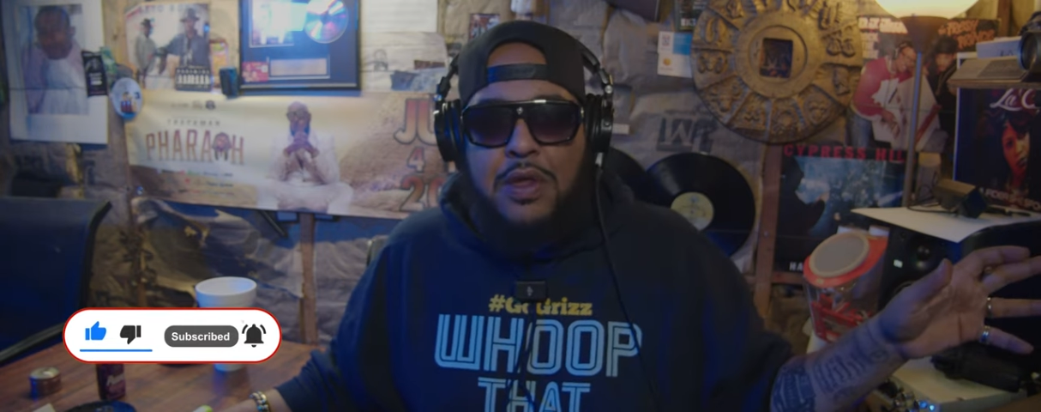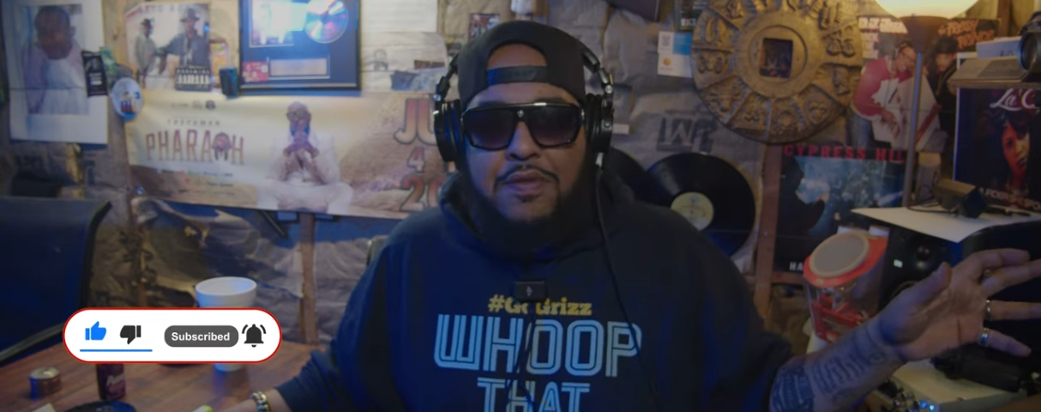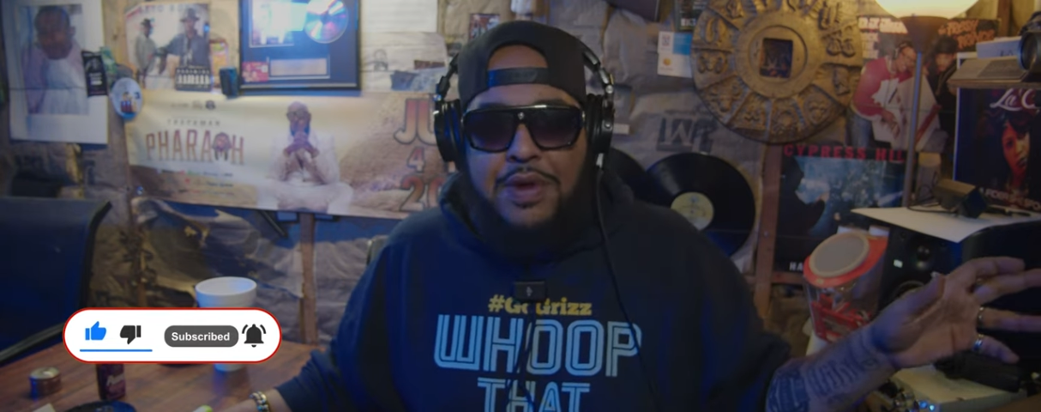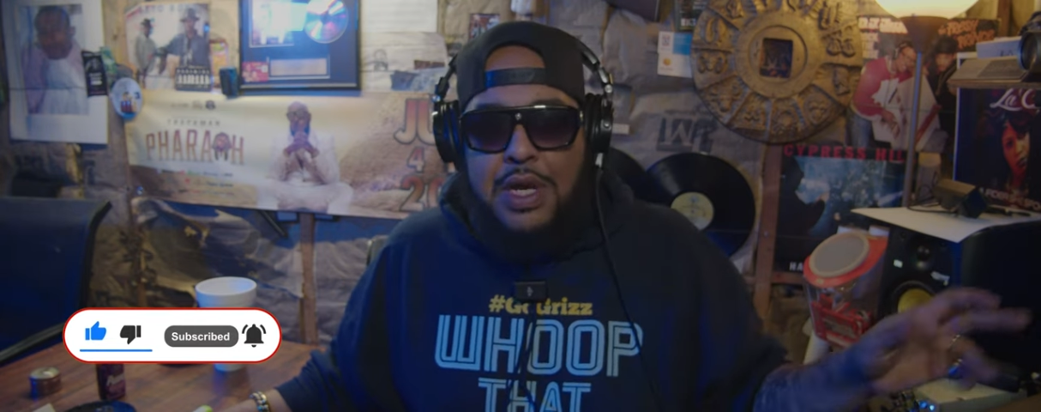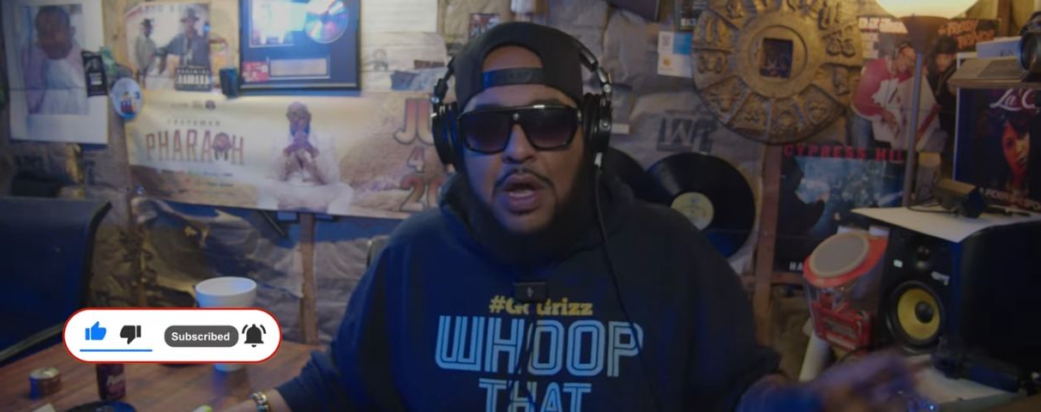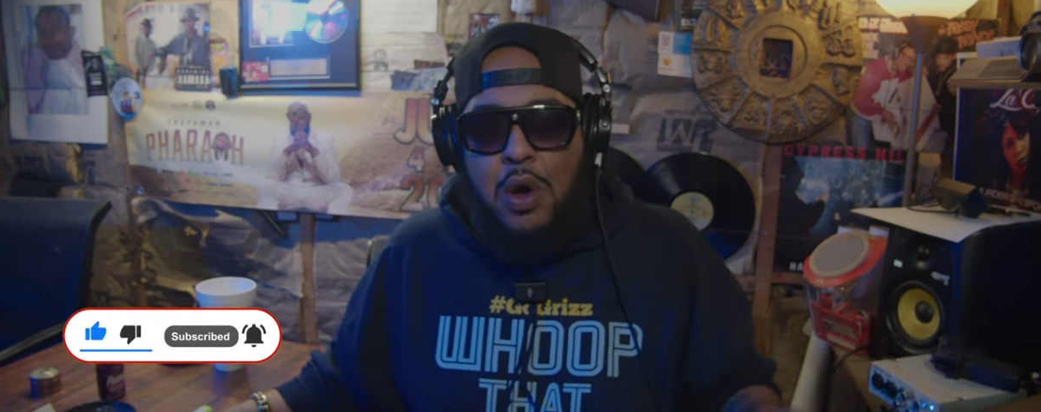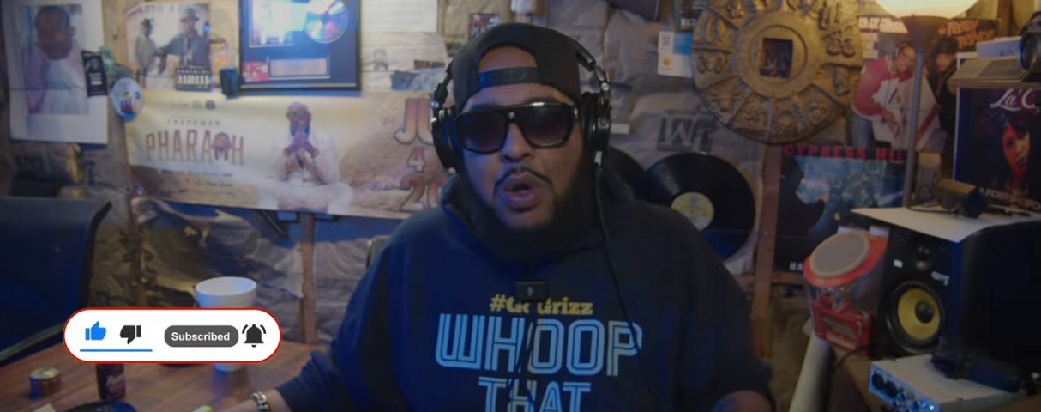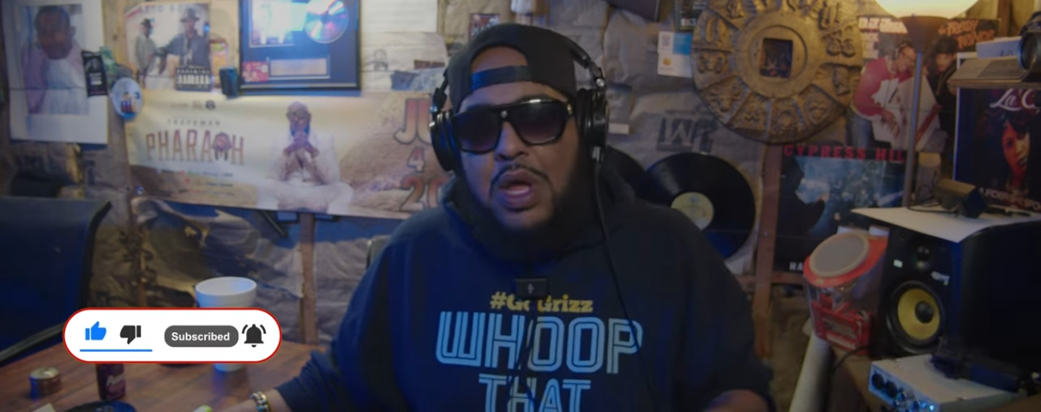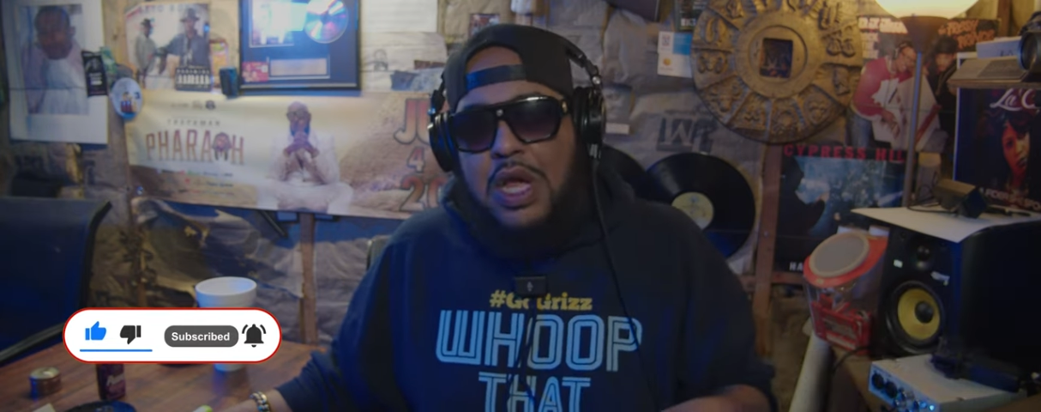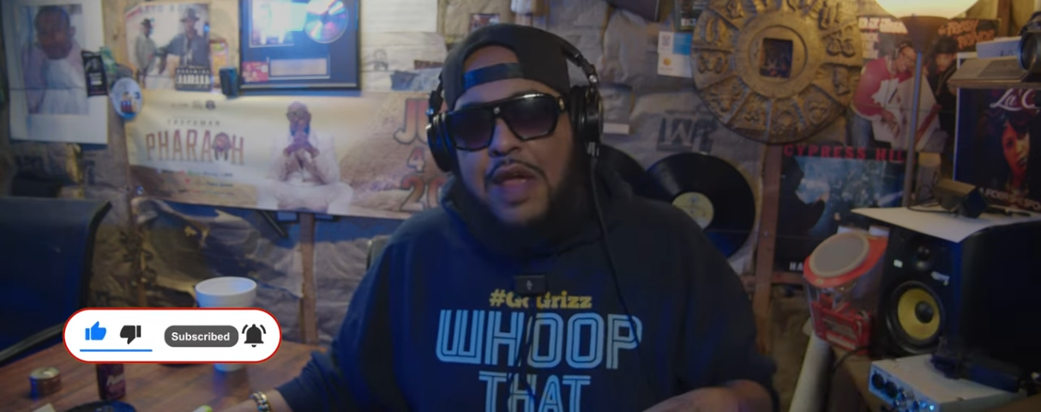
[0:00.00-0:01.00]
other video
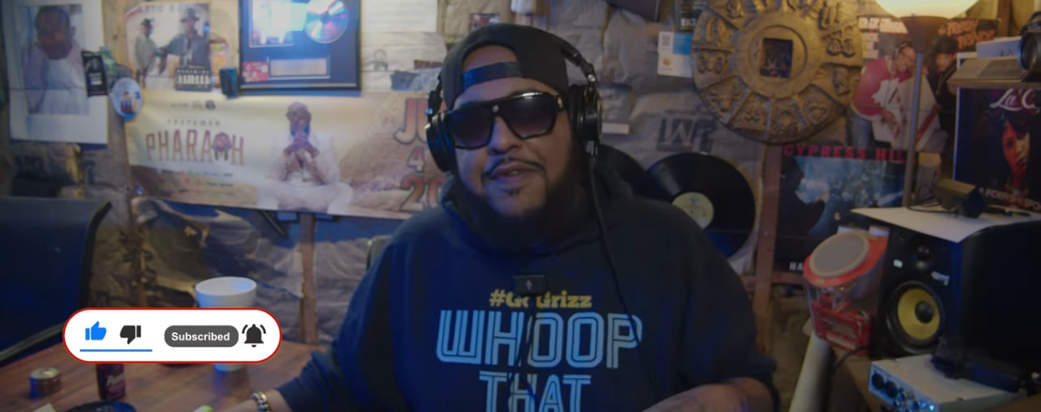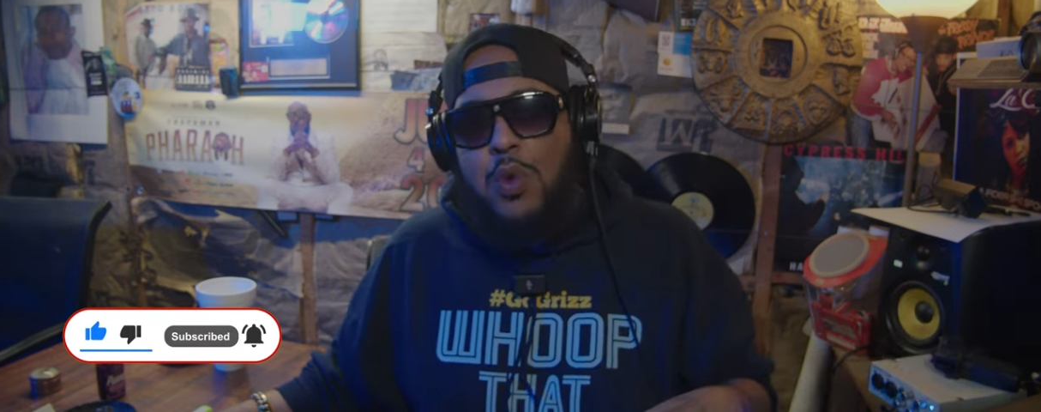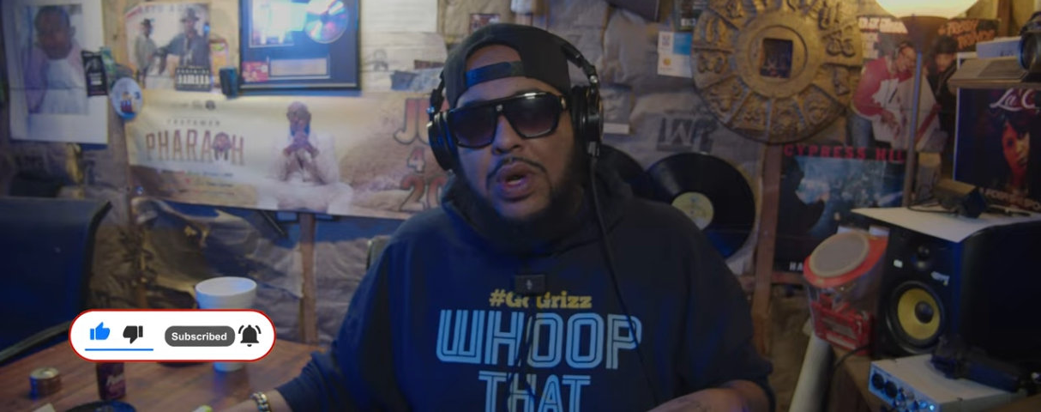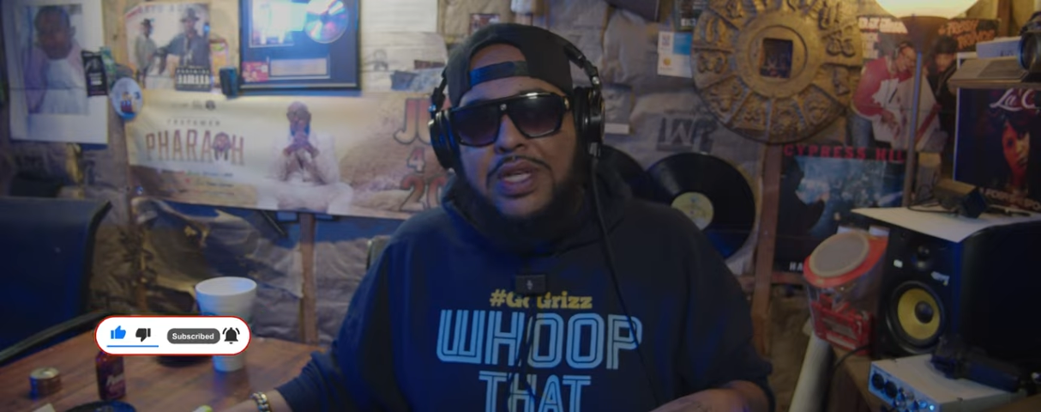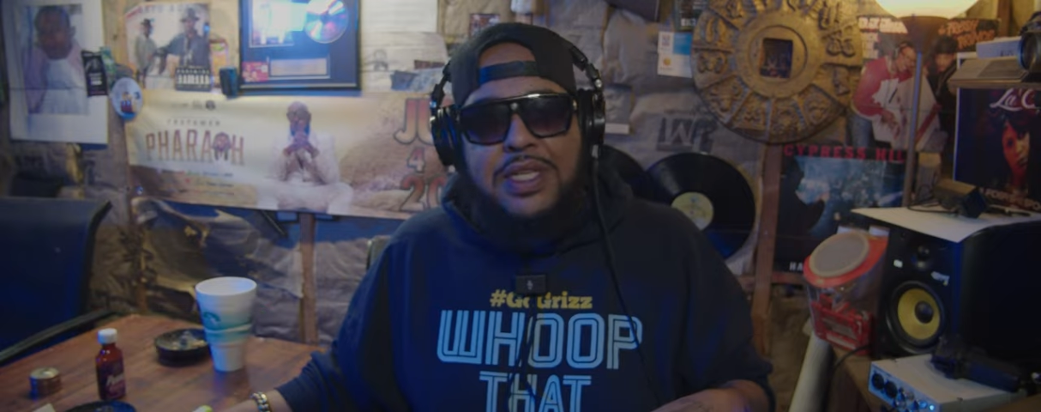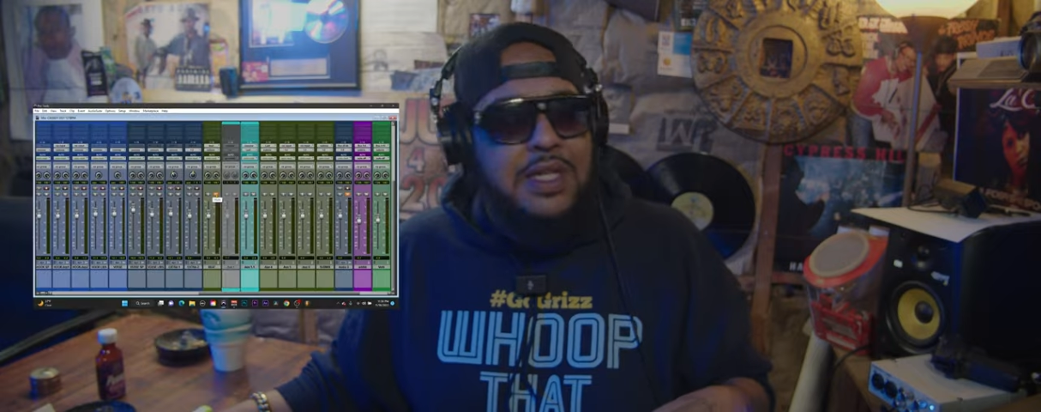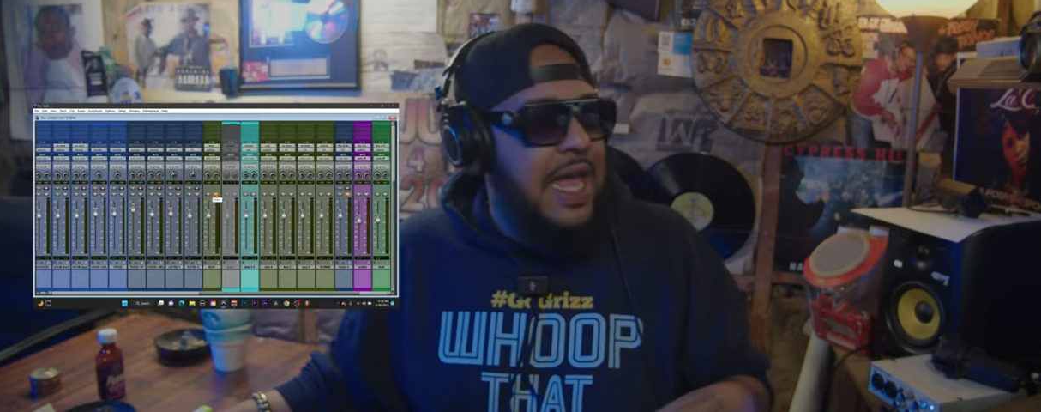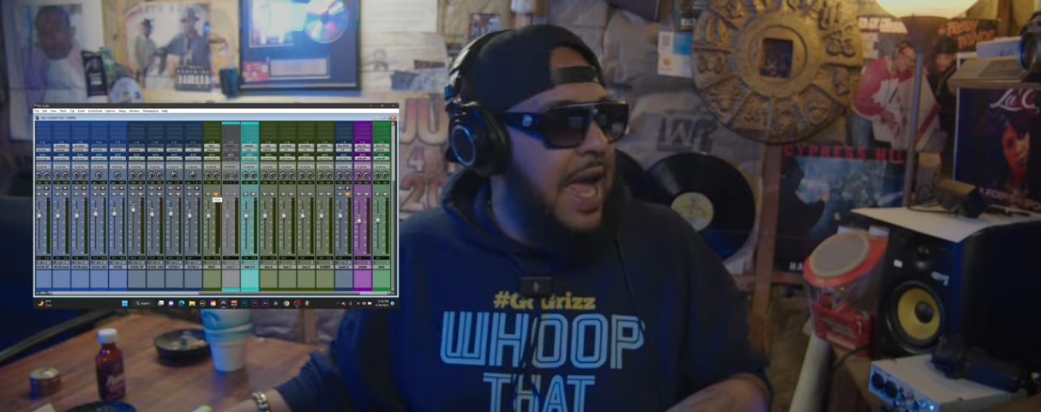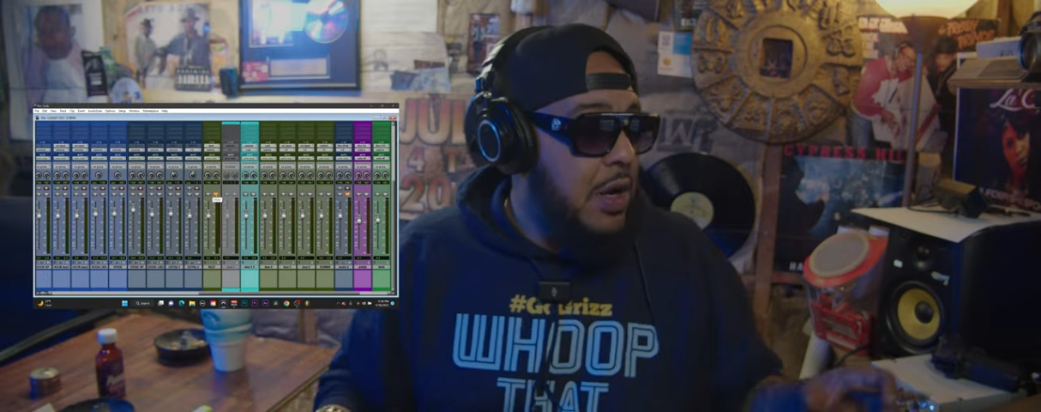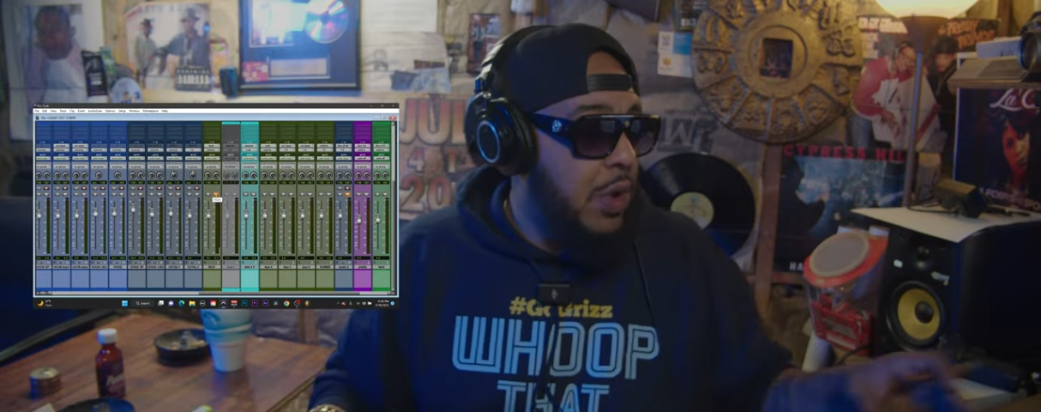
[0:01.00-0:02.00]
if you wanna see that.